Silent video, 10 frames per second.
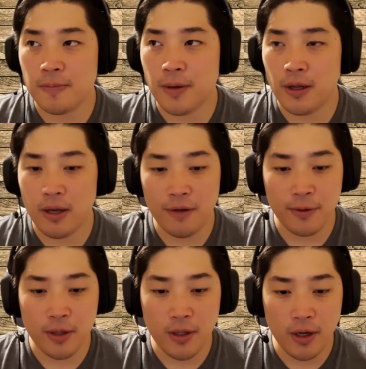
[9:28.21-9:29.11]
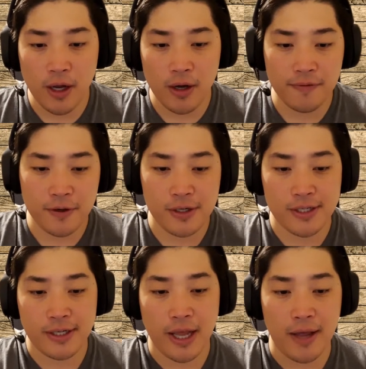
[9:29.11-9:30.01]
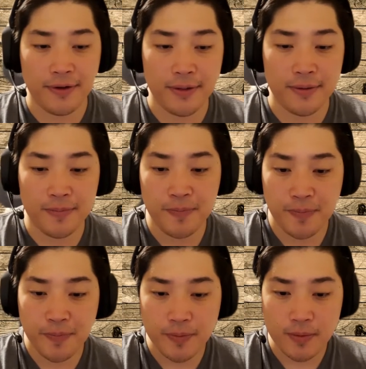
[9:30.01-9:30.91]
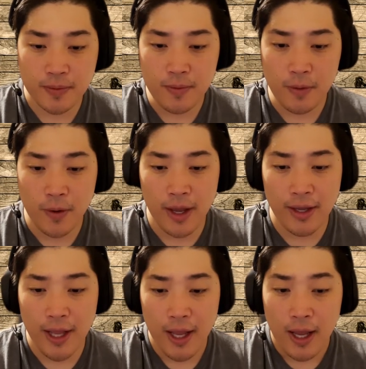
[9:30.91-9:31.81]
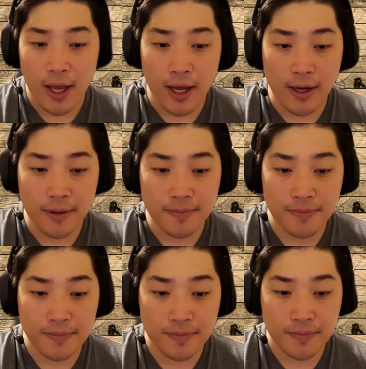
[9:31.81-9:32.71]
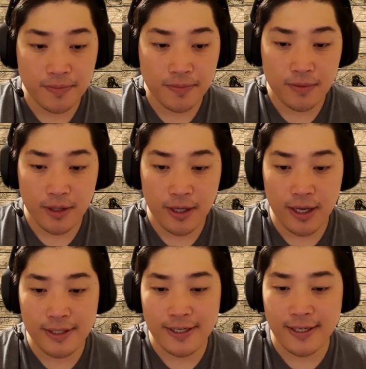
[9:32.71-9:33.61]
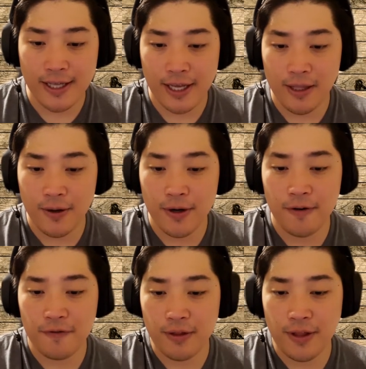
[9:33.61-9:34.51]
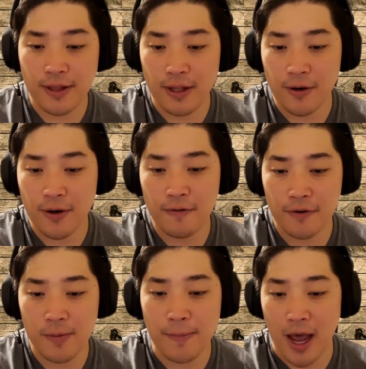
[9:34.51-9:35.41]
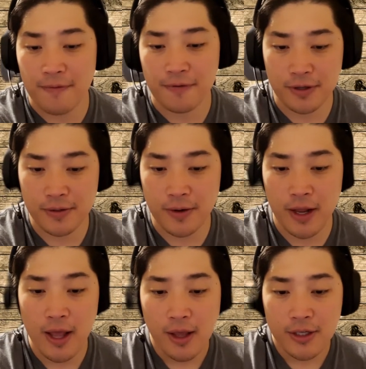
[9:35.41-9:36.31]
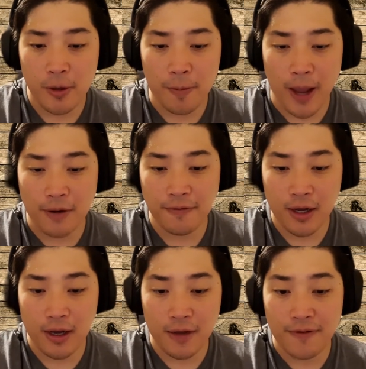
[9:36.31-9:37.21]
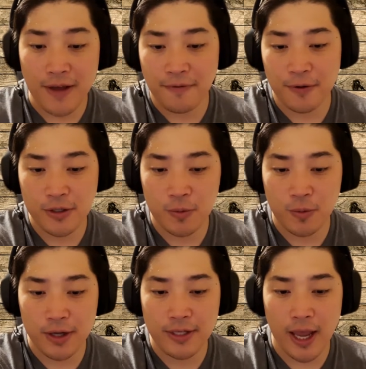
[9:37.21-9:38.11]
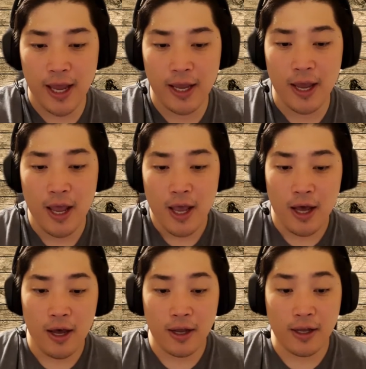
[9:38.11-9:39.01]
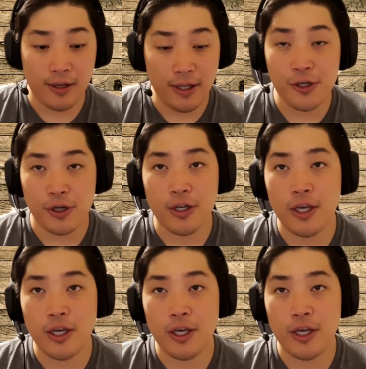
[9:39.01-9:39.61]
But if we look on verse seven, right? Um, it, says that he learned it that they learned it from Epaphras, right? So Epaph- uh, Epaphras was a uh, Colossian.